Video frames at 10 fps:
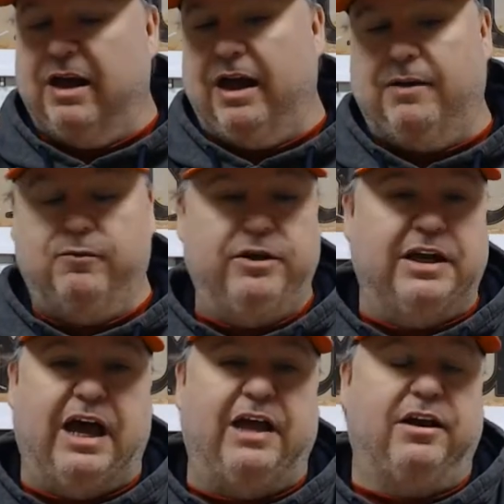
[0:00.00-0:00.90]
I would
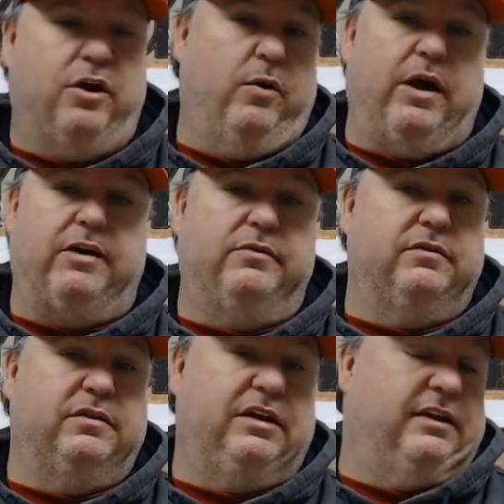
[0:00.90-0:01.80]
not go out
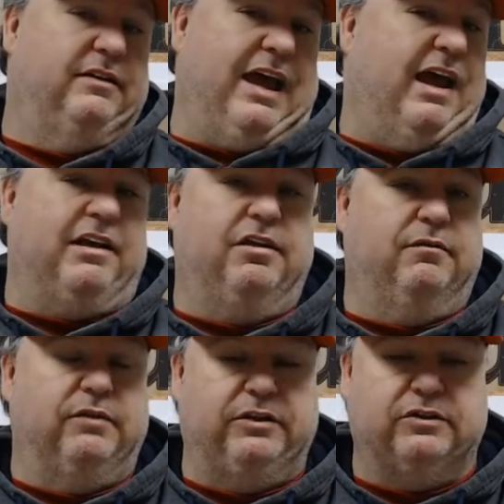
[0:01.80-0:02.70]
and
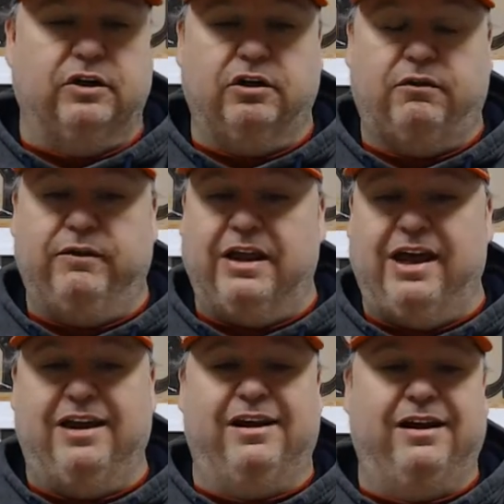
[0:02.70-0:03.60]
actively search for
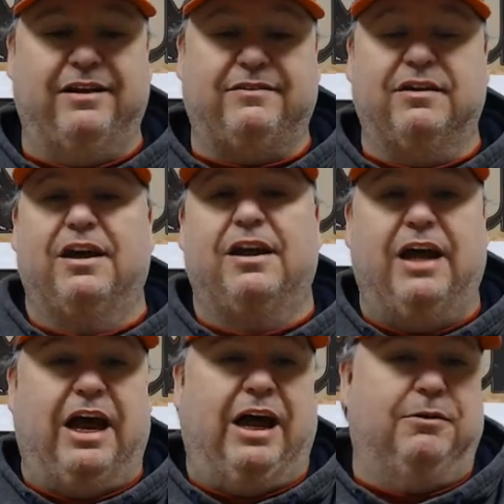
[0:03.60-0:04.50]
that unless
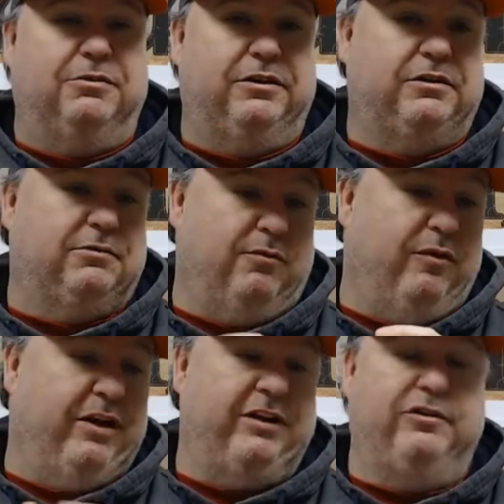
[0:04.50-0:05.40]
I was
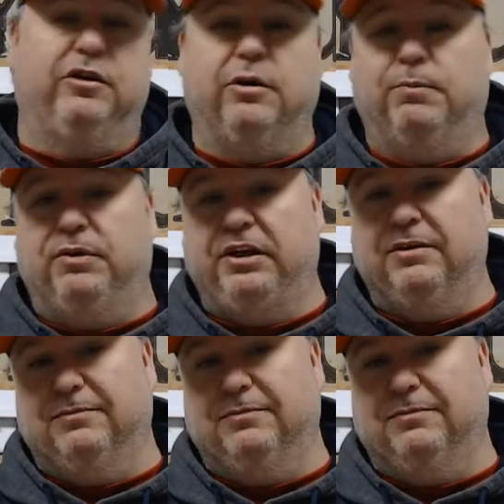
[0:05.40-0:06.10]
ready to complete